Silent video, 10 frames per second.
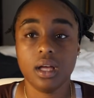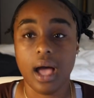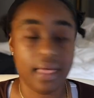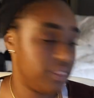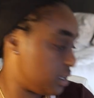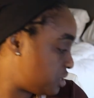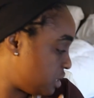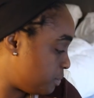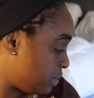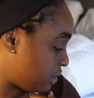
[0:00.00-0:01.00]
I think
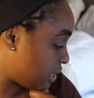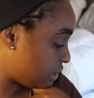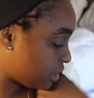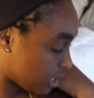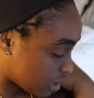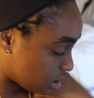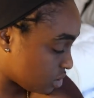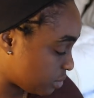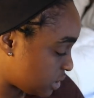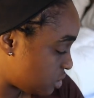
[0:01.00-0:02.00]
she bit that thing a
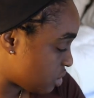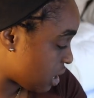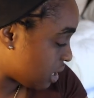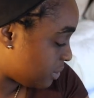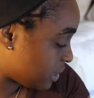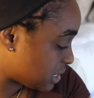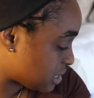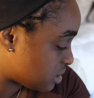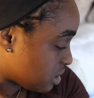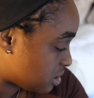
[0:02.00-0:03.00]
little bit too hard because I
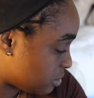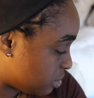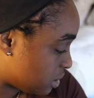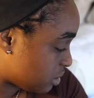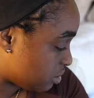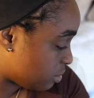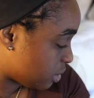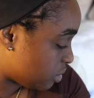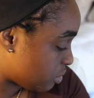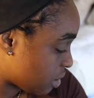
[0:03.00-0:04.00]
just saw some blood on the
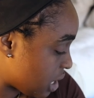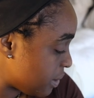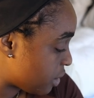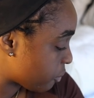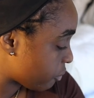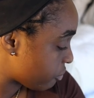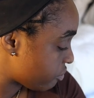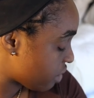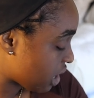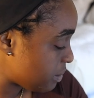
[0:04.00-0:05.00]
bone. Come
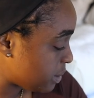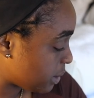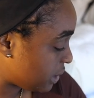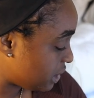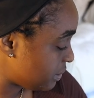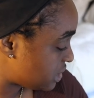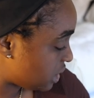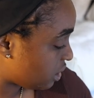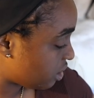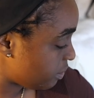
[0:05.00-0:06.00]
here, mommy, let me
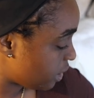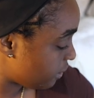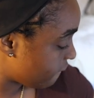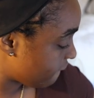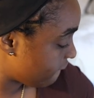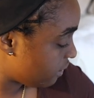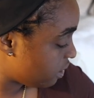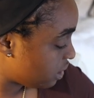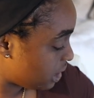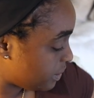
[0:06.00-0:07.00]
see. Come here,
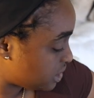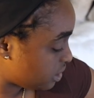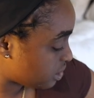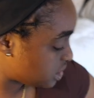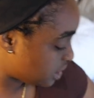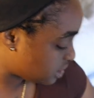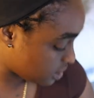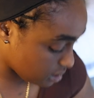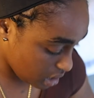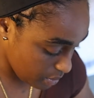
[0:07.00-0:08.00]
let me see your teeth.
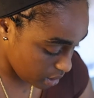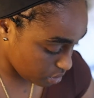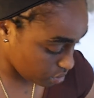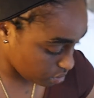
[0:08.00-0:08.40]
Come here.